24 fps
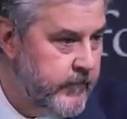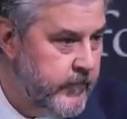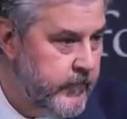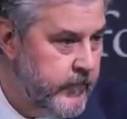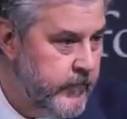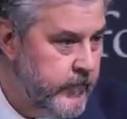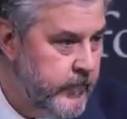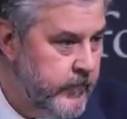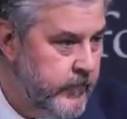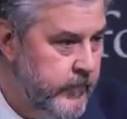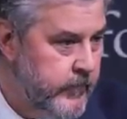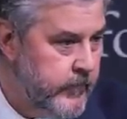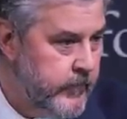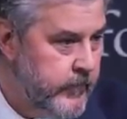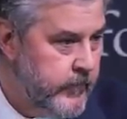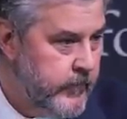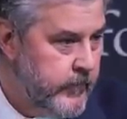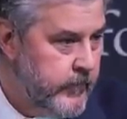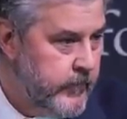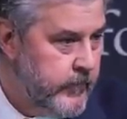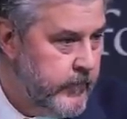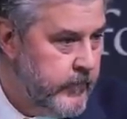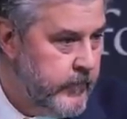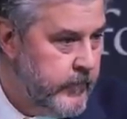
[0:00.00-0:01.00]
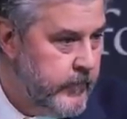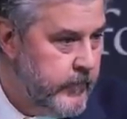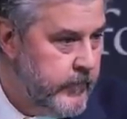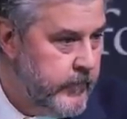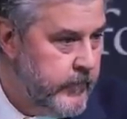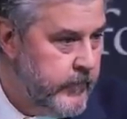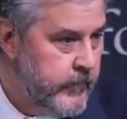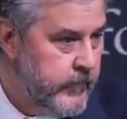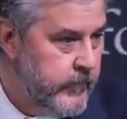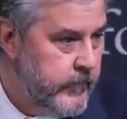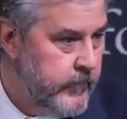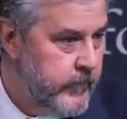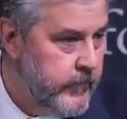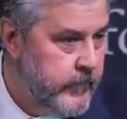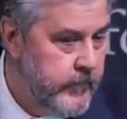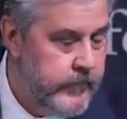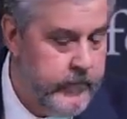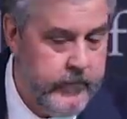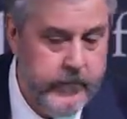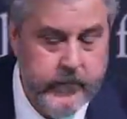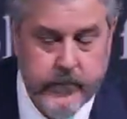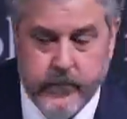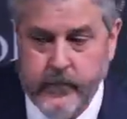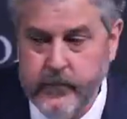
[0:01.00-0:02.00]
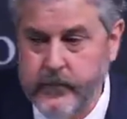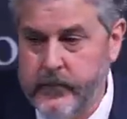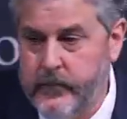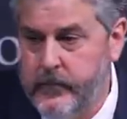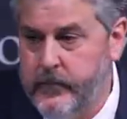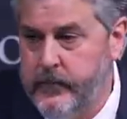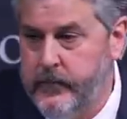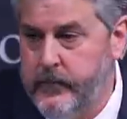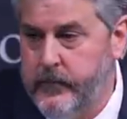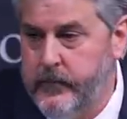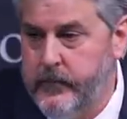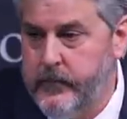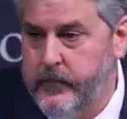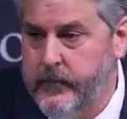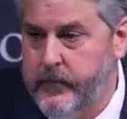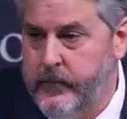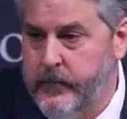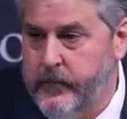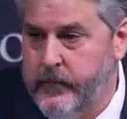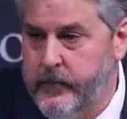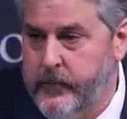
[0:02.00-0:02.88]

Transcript: Nothing is said.